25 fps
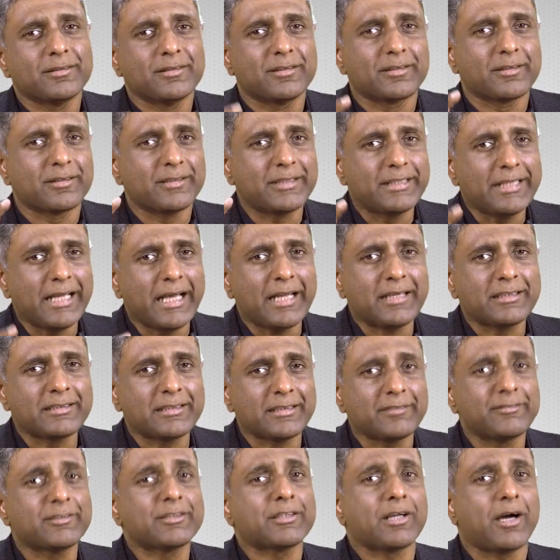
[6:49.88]
The
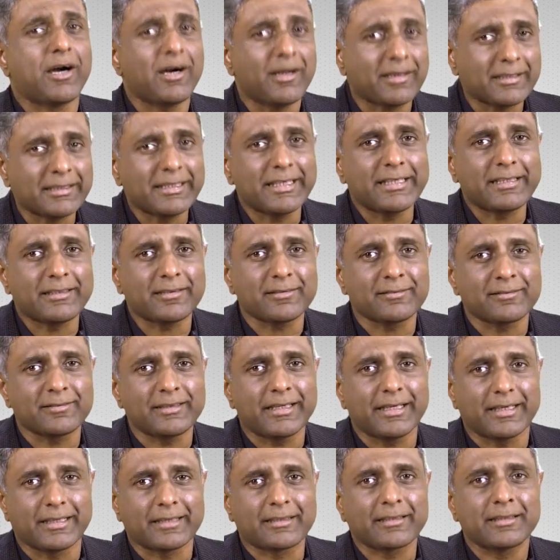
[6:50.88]
reality with our data
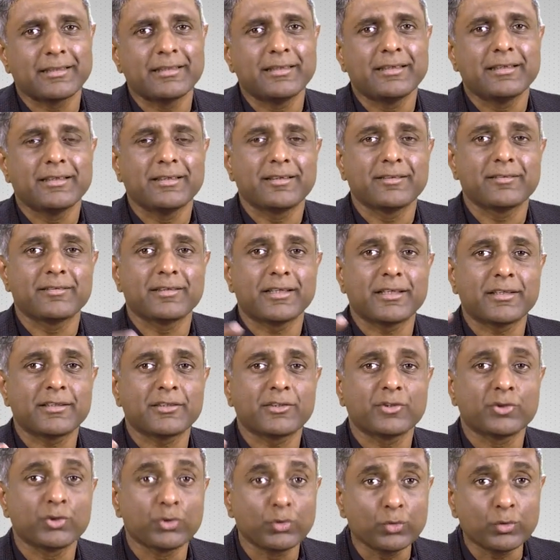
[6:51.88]
set is
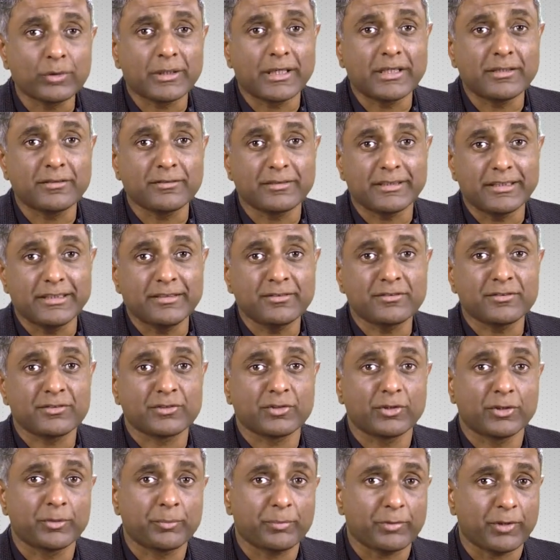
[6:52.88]
that two countries
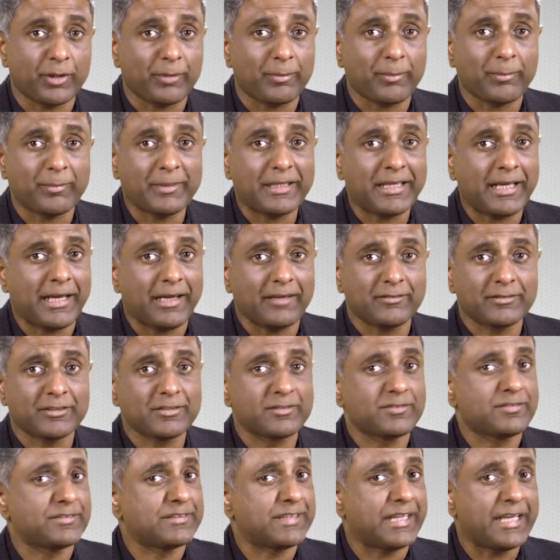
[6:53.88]
could probably have the
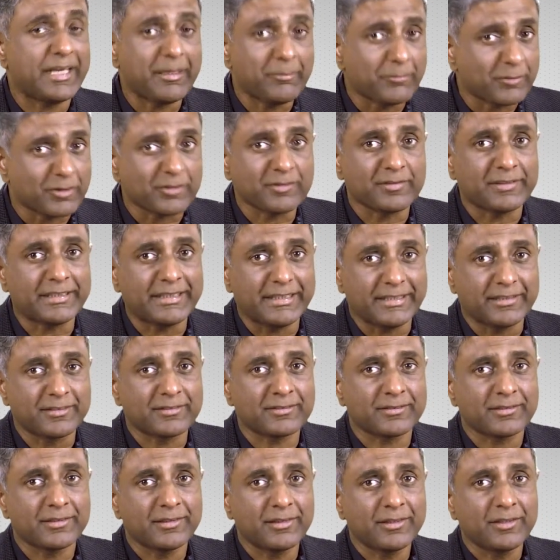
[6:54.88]
same
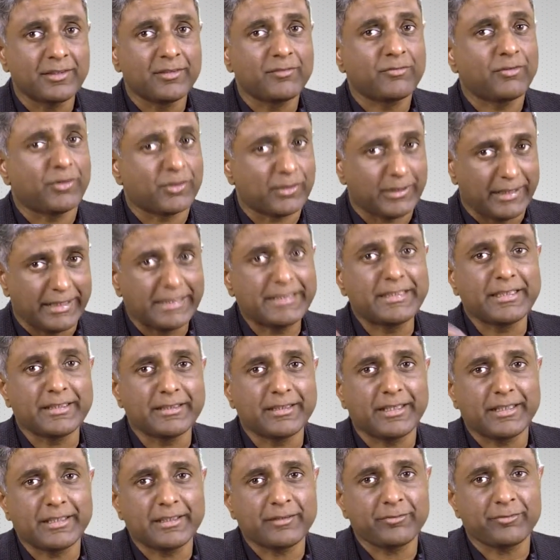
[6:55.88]
receipts for
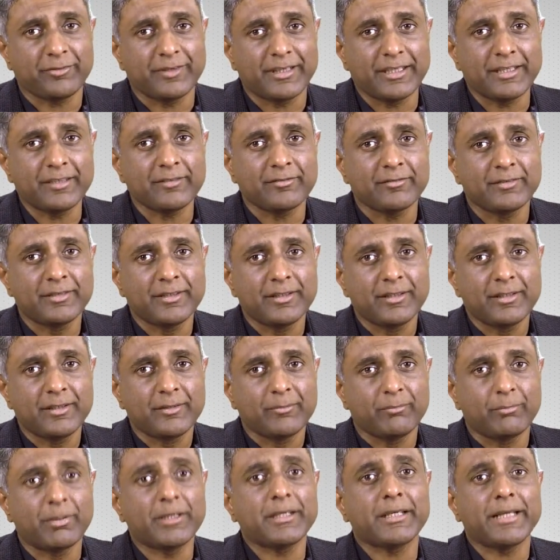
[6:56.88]
1995
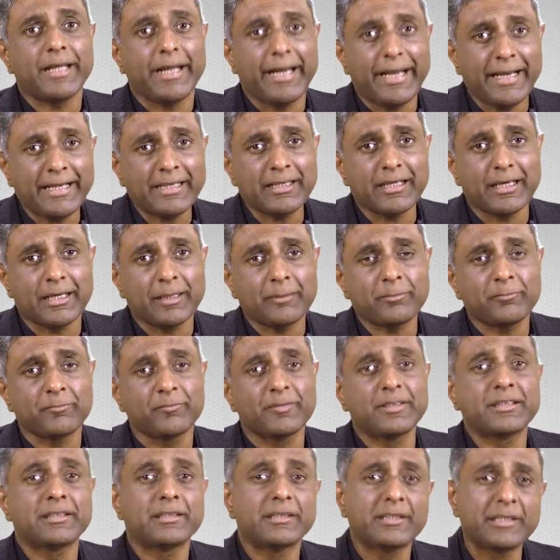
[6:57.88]
but end up
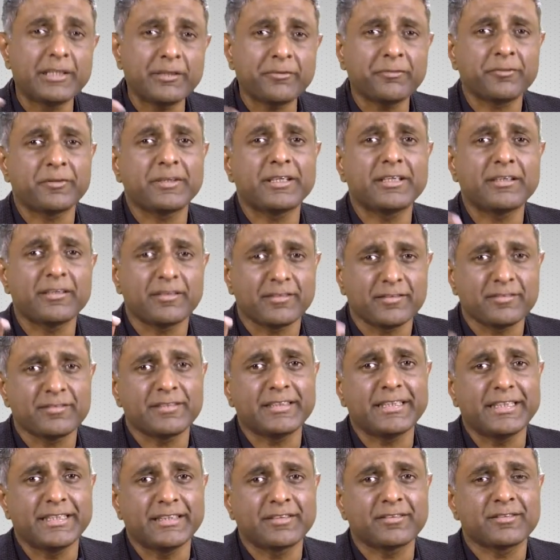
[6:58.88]
with different
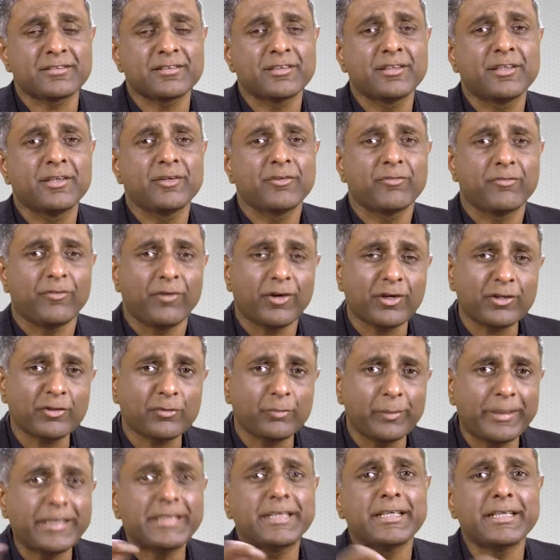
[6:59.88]
receipts for
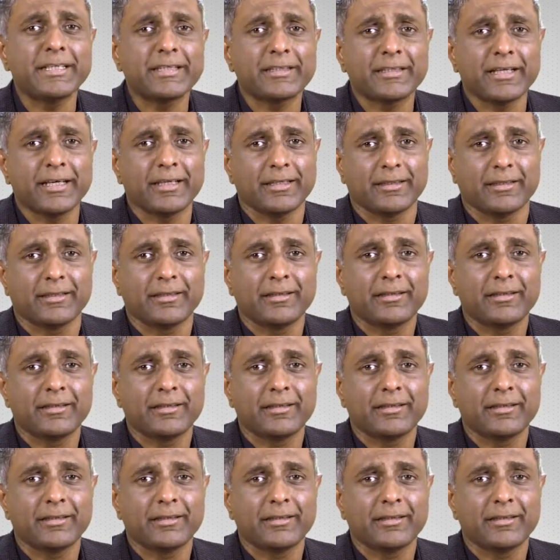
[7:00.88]
2010.